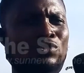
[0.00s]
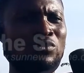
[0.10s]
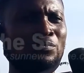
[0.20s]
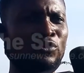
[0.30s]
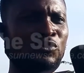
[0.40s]
to
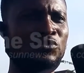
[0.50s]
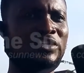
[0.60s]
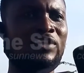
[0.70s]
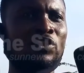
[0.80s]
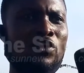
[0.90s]
produce
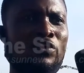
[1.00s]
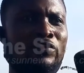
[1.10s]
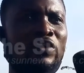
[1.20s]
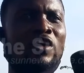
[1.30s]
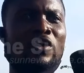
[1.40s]
enough
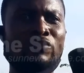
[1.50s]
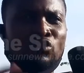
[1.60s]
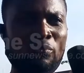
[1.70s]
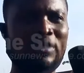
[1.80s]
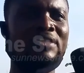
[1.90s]
for
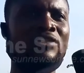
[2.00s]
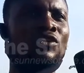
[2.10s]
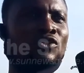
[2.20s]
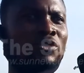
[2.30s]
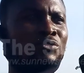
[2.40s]
domestic
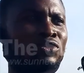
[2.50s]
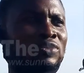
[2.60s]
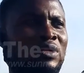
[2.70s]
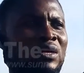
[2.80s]
consumption.